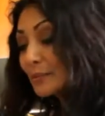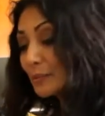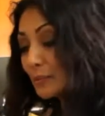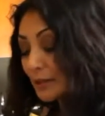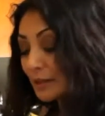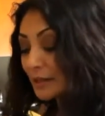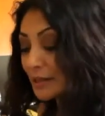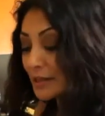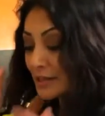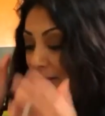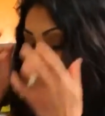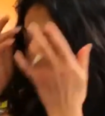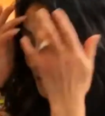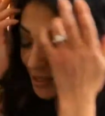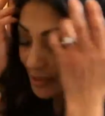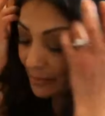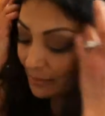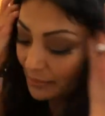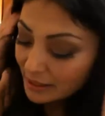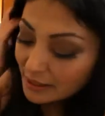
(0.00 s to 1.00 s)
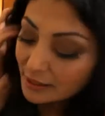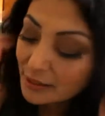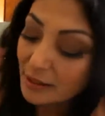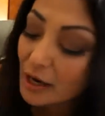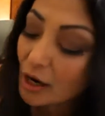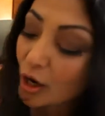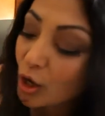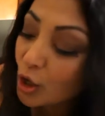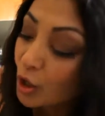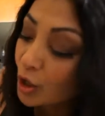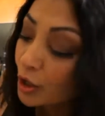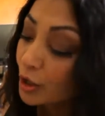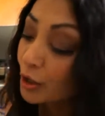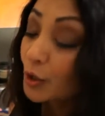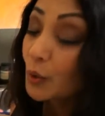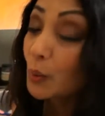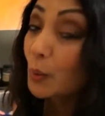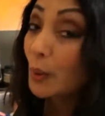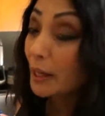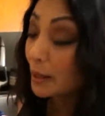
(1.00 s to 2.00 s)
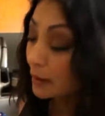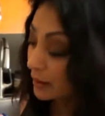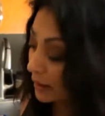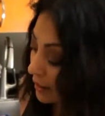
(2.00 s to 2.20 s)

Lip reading: we're going to start to make our quail